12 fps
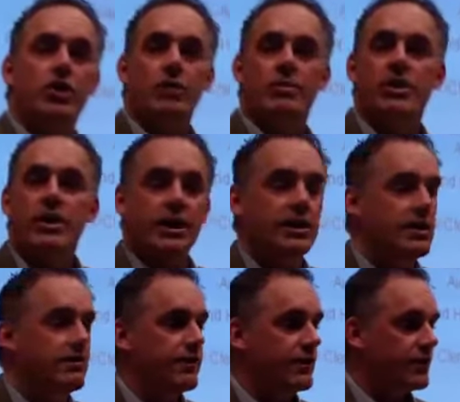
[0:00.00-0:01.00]
job in the
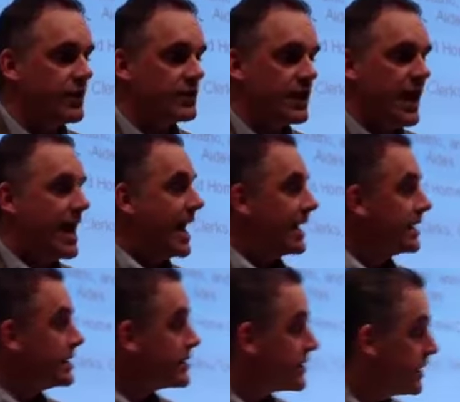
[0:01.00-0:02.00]
1950s, and it
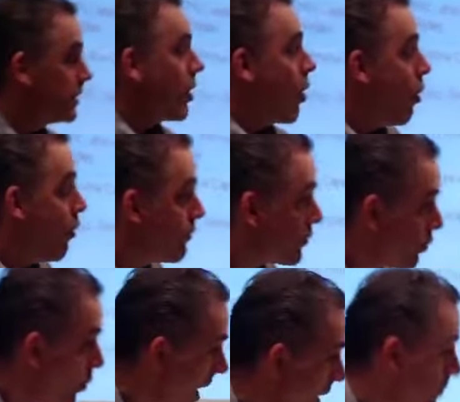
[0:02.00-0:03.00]
is still
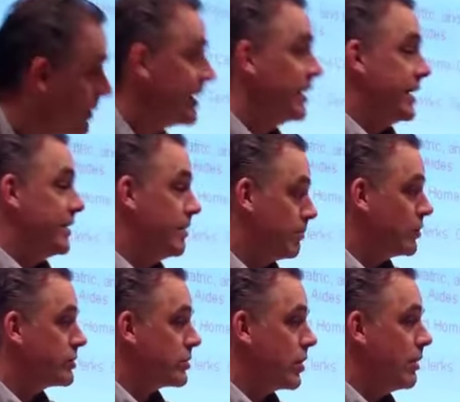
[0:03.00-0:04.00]
overwhelmingly the
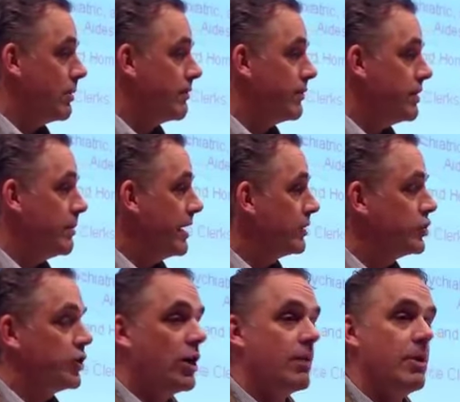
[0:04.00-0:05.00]
most common female
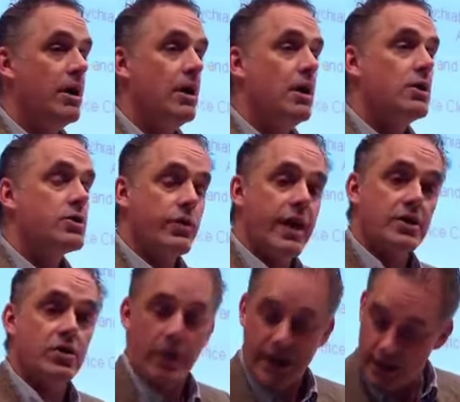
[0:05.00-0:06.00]
job. So
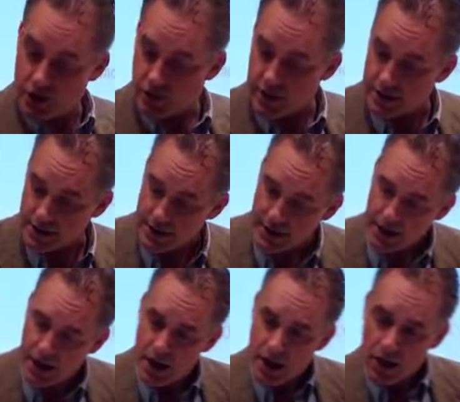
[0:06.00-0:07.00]
that's quite interesting, and
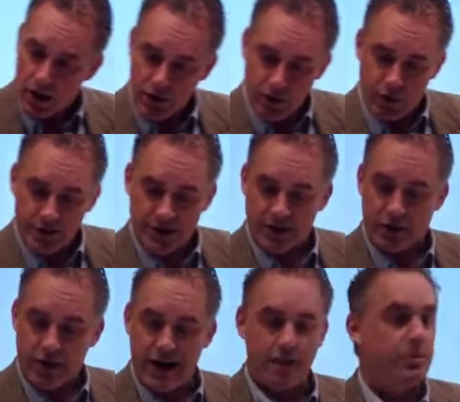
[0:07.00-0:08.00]
uh, although it's
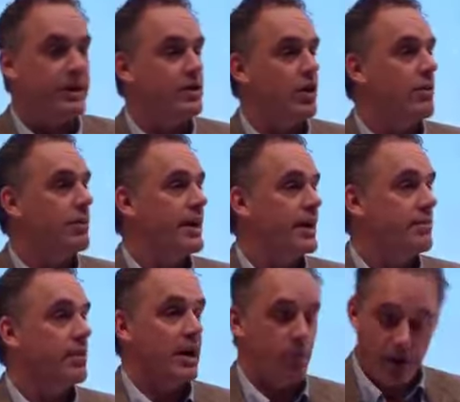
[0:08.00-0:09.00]
incredibly
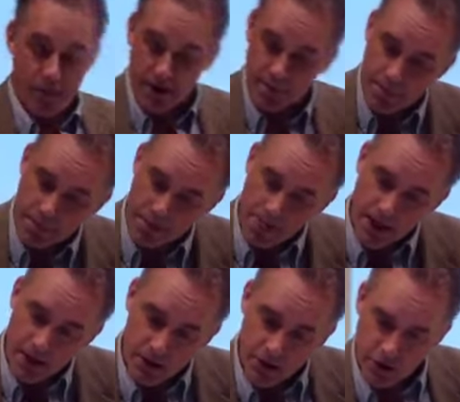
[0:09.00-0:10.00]
dominated by women.
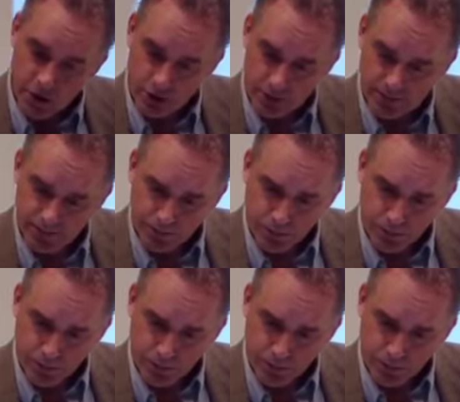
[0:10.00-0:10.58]
So,